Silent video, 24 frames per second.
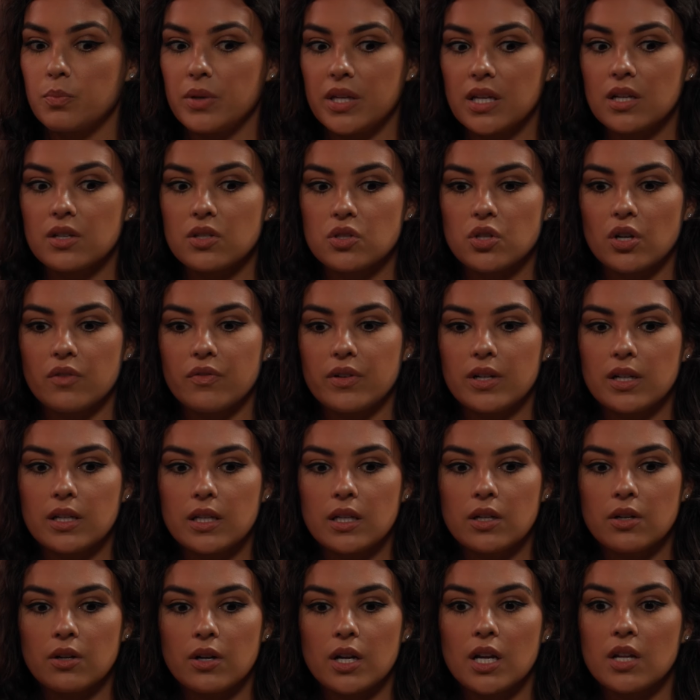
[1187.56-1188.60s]
being a servant
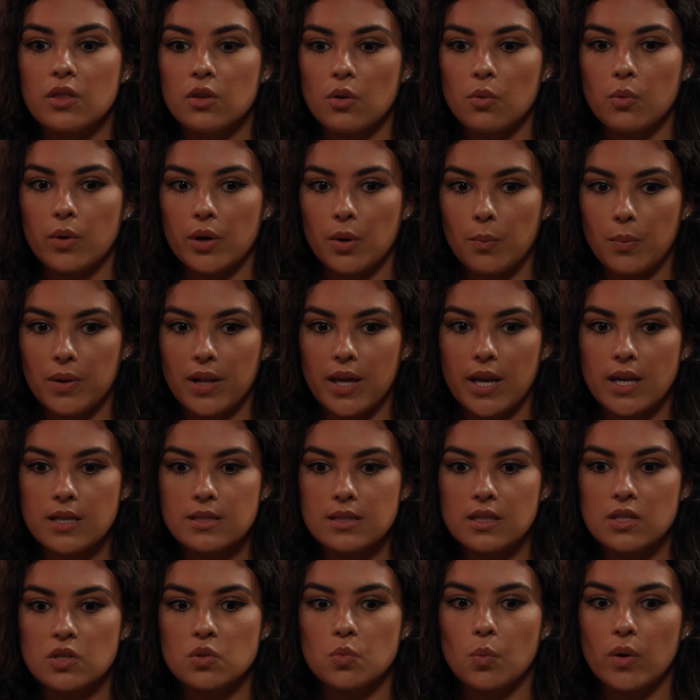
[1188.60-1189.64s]
leader in the
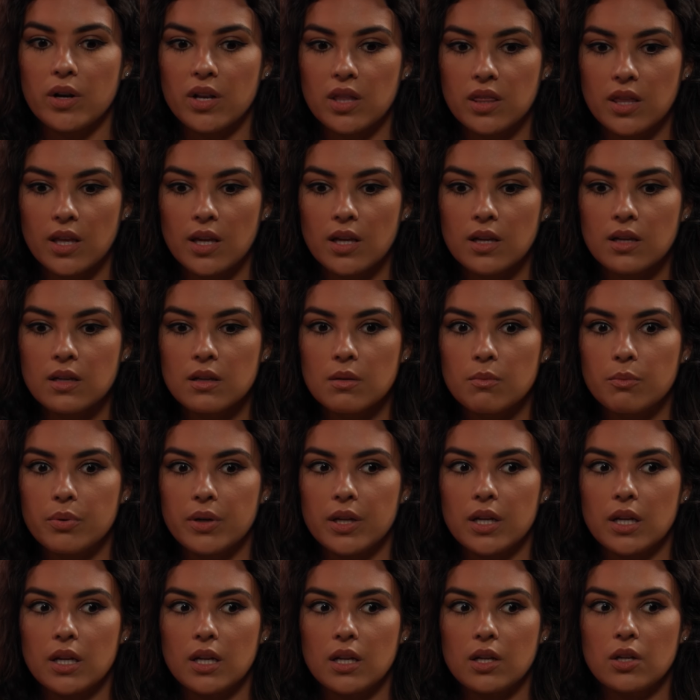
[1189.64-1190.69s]
workplace is one thing,
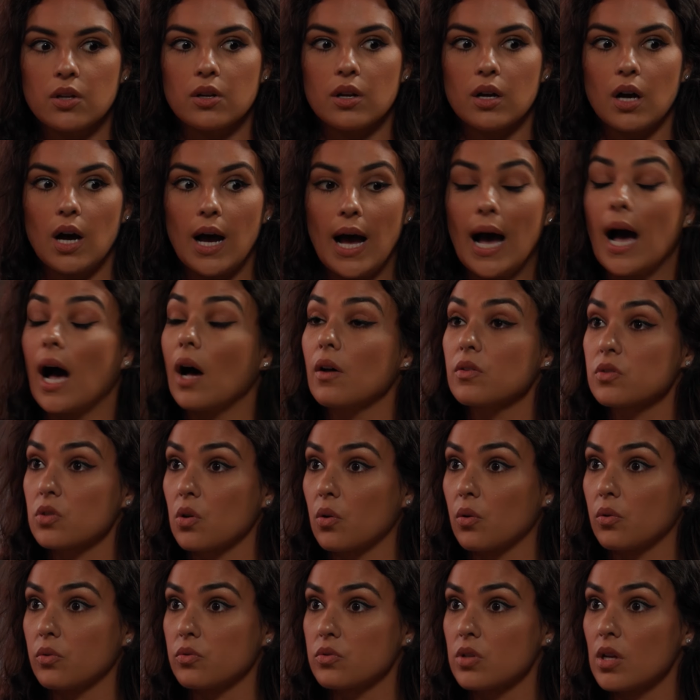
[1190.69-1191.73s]
but in a
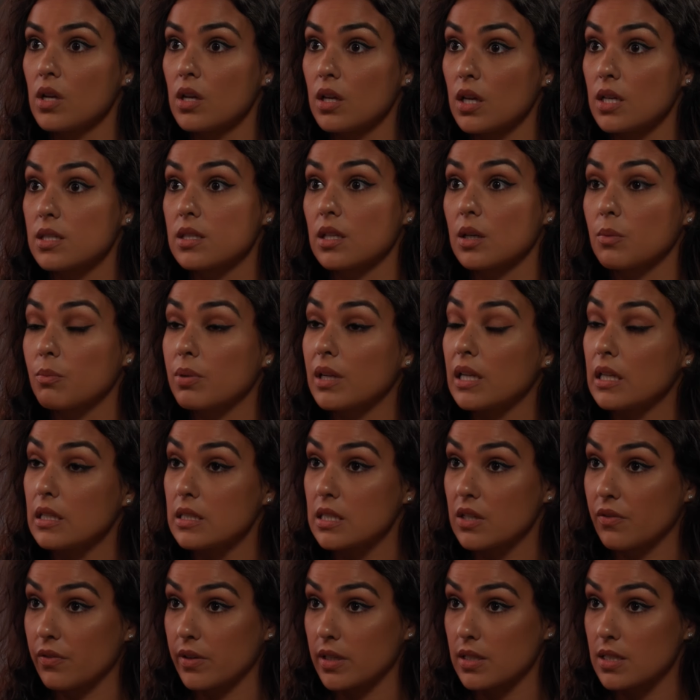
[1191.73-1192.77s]
household is a completely
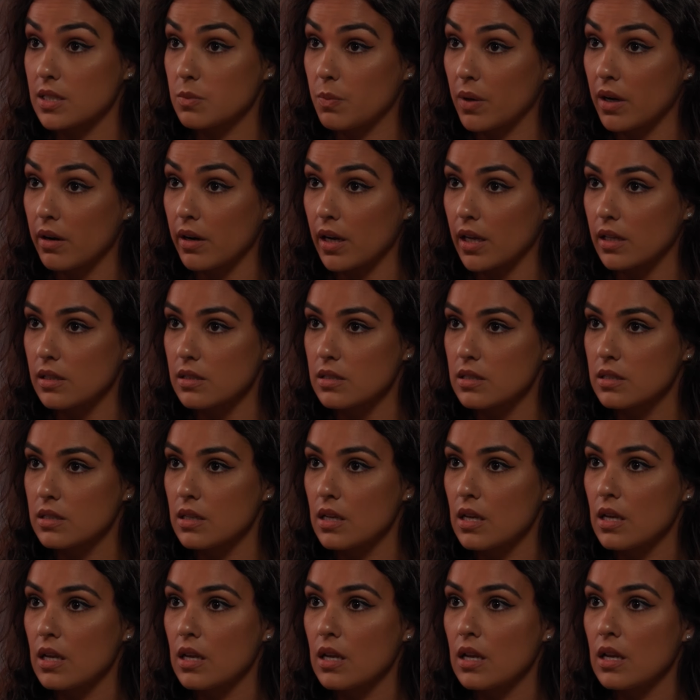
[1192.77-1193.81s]
different experience.
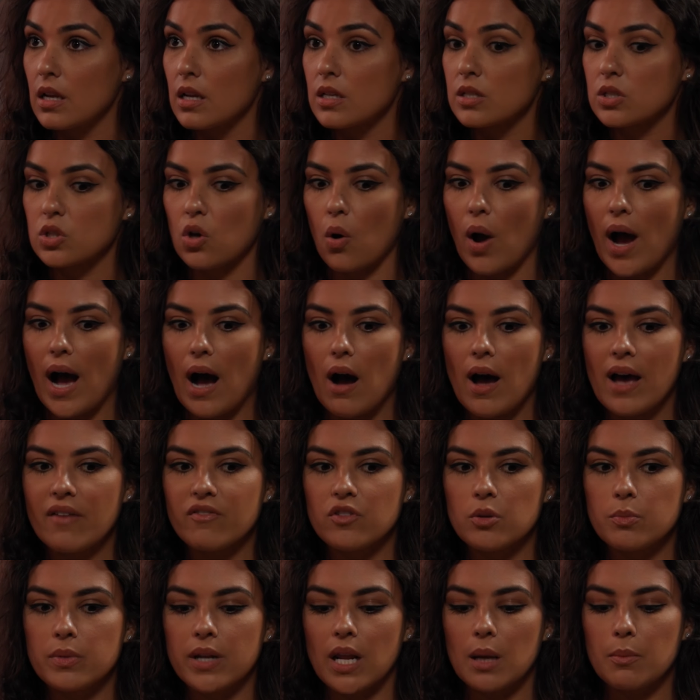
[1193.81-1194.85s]
So how have
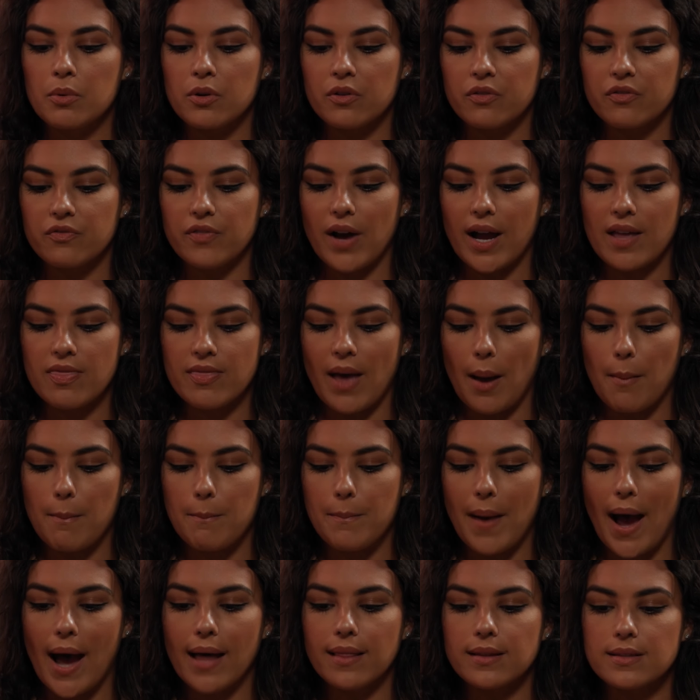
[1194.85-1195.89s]
you been able to find
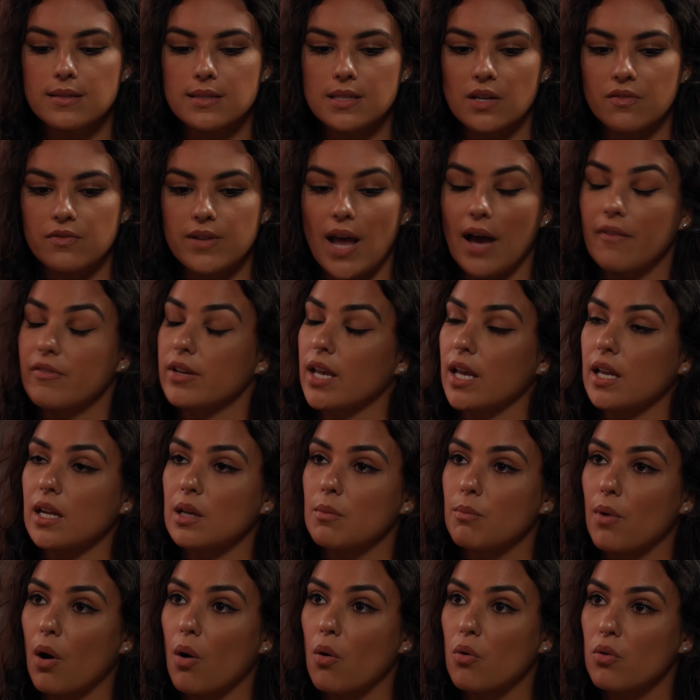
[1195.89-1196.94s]
that balance of
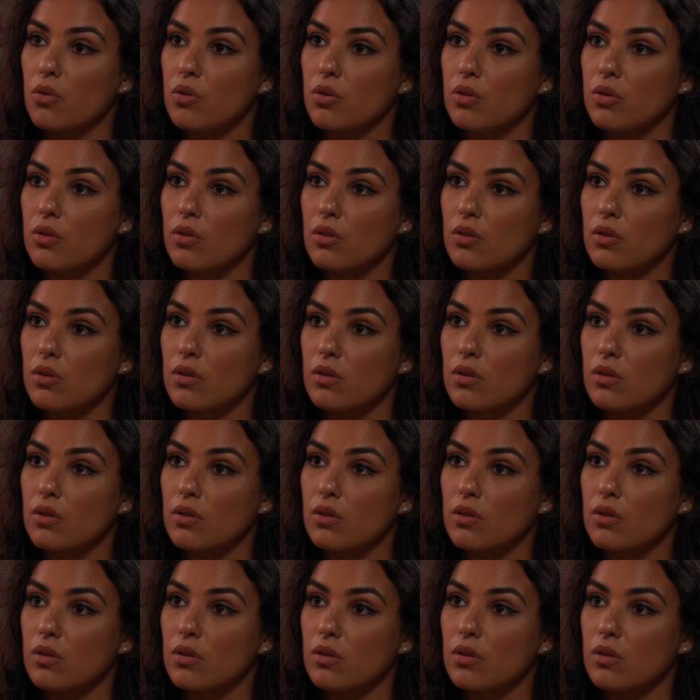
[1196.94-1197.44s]
navigating both?